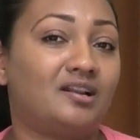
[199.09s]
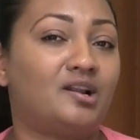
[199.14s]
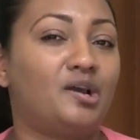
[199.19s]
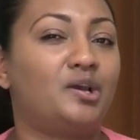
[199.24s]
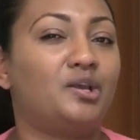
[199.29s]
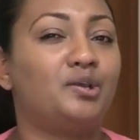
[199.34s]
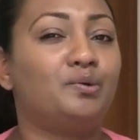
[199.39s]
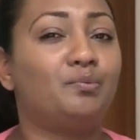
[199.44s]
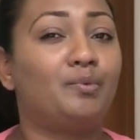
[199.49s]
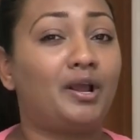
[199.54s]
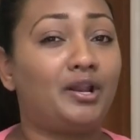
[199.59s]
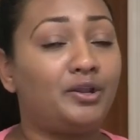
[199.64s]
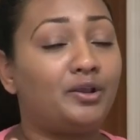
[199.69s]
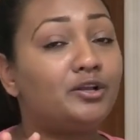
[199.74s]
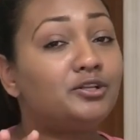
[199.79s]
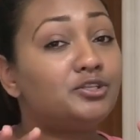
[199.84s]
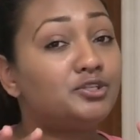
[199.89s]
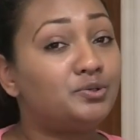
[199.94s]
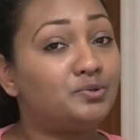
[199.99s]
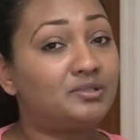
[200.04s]
Now when
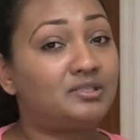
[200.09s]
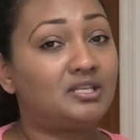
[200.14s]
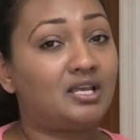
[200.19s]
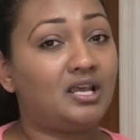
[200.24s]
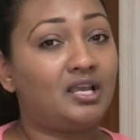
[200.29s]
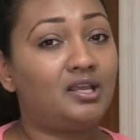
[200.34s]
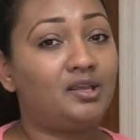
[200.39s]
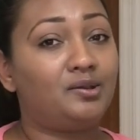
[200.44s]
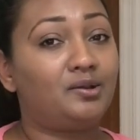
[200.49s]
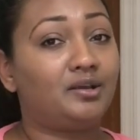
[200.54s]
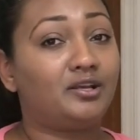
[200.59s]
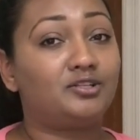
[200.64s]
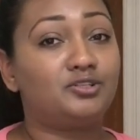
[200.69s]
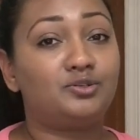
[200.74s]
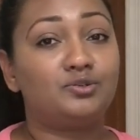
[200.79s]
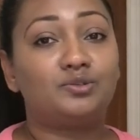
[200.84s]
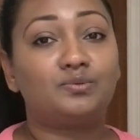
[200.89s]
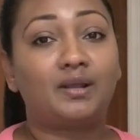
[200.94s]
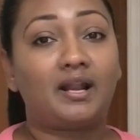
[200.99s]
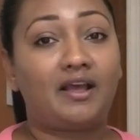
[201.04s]
you're juicing, you can
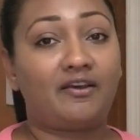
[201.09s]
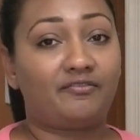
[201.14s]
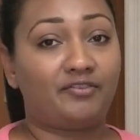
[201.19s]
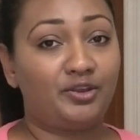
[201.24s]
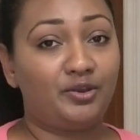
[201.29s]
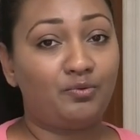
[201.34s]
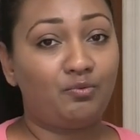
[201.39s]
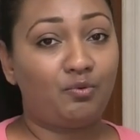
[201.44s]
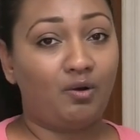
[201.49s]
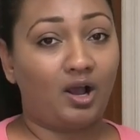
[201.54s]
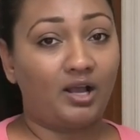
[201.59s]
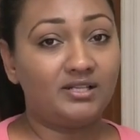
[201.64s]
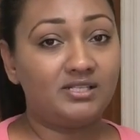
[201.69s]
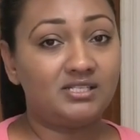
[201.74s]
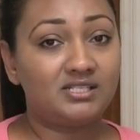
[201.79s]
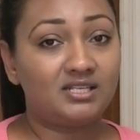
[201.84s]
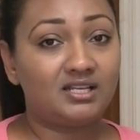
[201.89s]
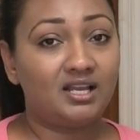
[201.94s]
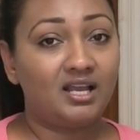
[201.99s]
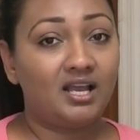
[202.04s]
juice whatever you
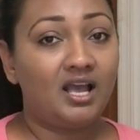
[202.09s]
want,